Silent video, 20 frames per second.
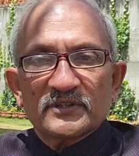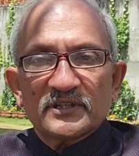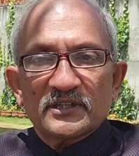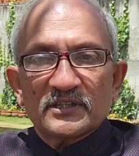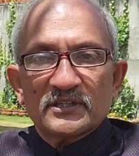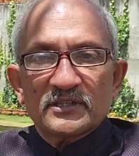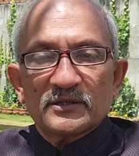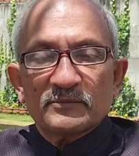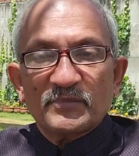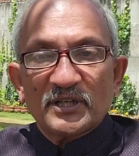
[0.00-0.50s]

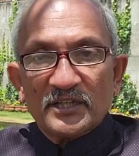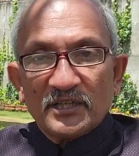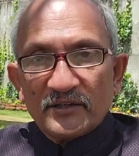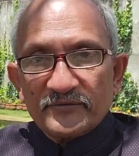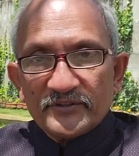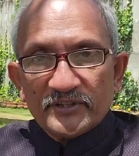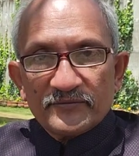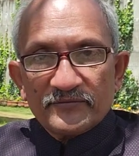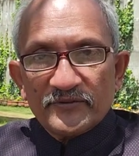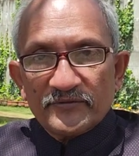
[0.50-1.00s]
uh, but
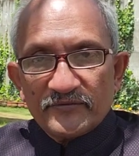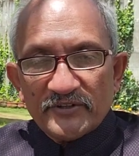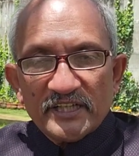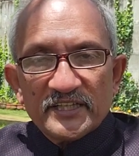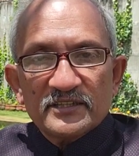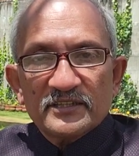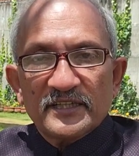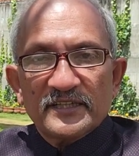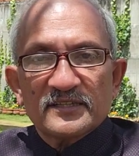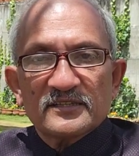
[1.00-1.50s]
after
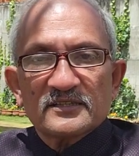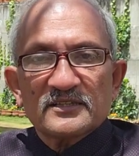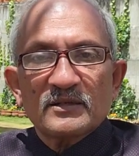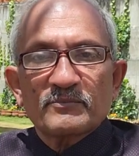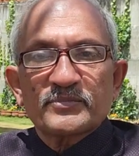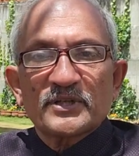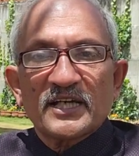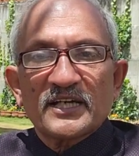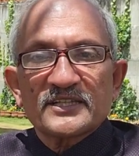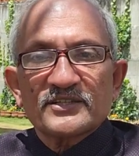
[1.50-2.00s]
15 days,
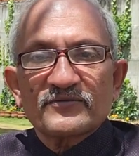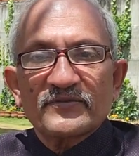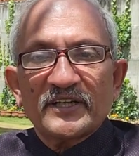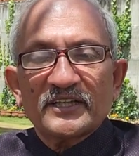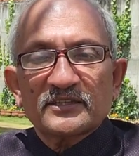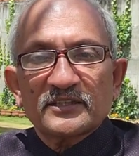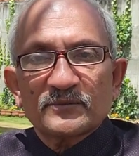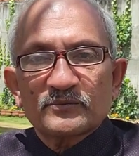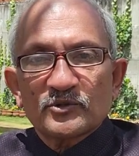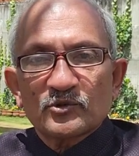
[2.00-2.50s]
the price
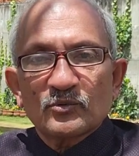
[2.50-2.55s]
went up